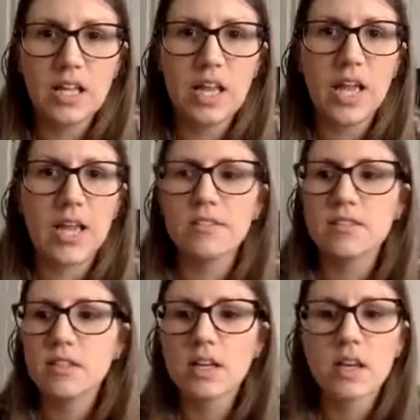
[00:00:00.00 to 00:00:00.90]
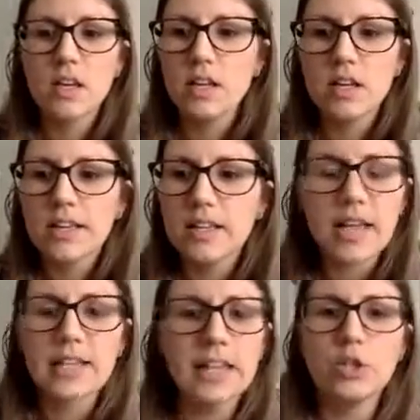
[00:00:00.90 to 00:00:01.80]
and
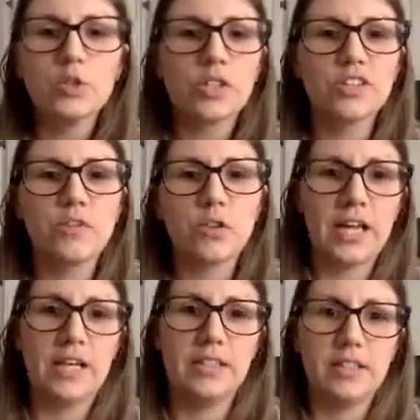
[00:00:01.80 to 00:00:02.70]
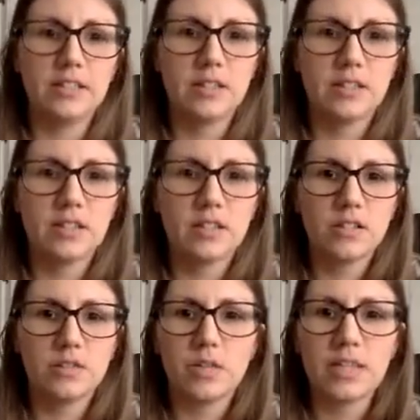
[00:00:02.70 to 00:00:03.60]
then you just forget it,
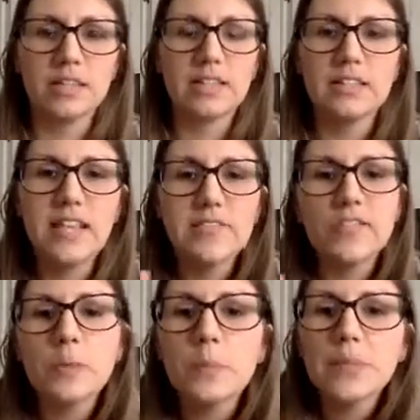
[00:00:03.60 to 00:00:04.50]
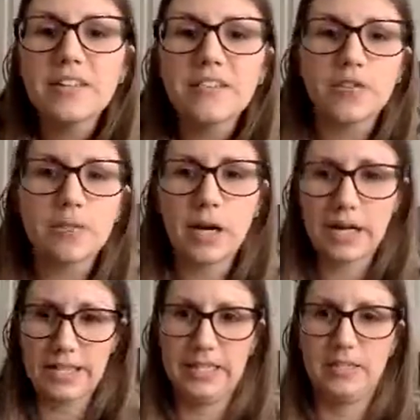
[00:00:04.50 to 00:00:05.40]
right? It gives you peace of
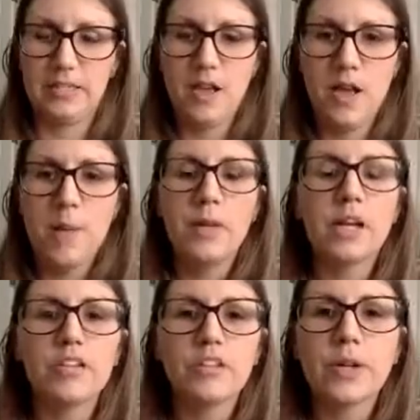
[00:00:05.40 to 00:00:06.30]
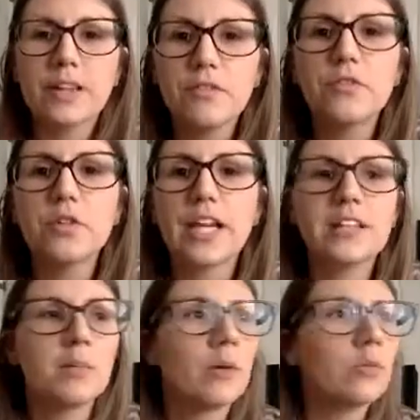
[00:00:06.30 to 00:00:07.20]
mind, because you can
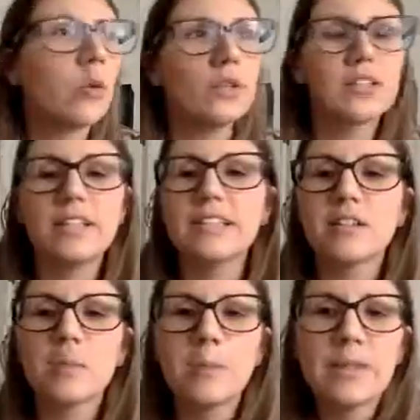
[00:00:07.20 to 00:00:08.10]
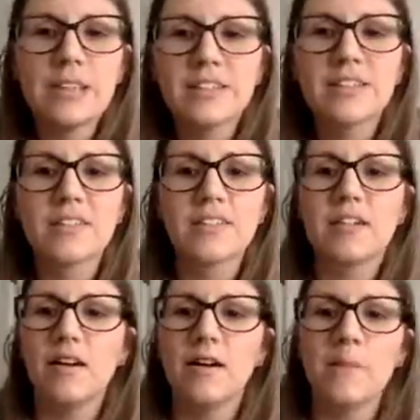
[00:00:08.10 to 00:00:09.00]
forget about all the little bits
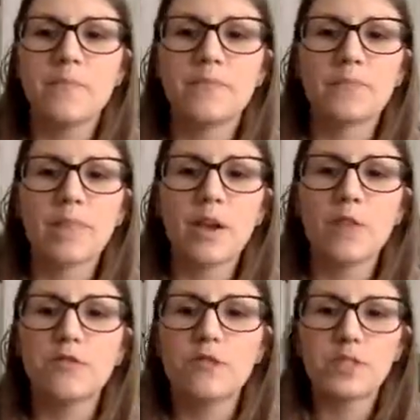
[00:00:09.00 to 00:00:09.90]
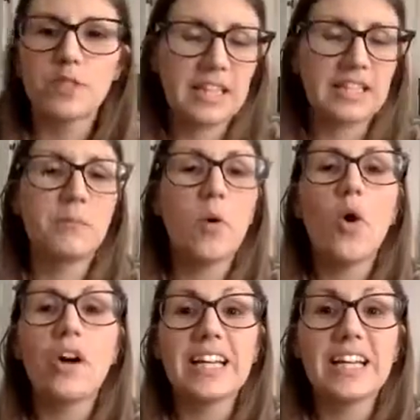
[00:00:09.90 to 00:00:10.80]
of the
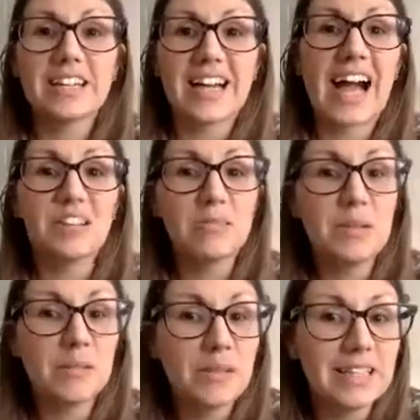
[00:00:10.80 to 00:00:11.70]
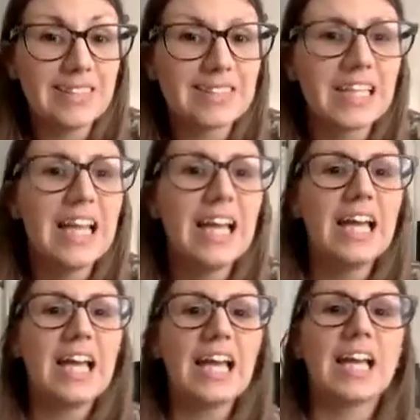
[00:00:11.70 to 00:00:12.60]
boring admin bits,
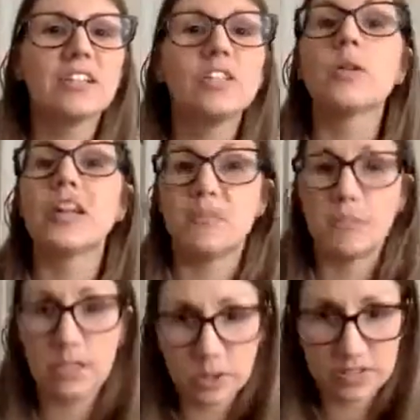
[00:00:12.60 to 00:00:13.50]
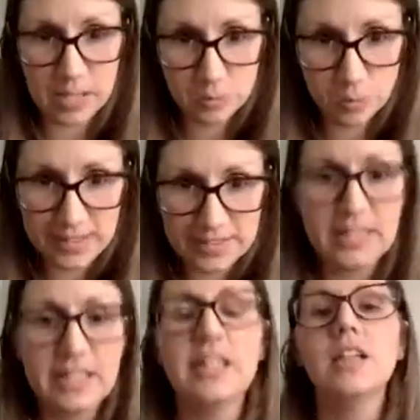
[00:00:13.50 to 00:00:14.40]
and you can spend your time wisely,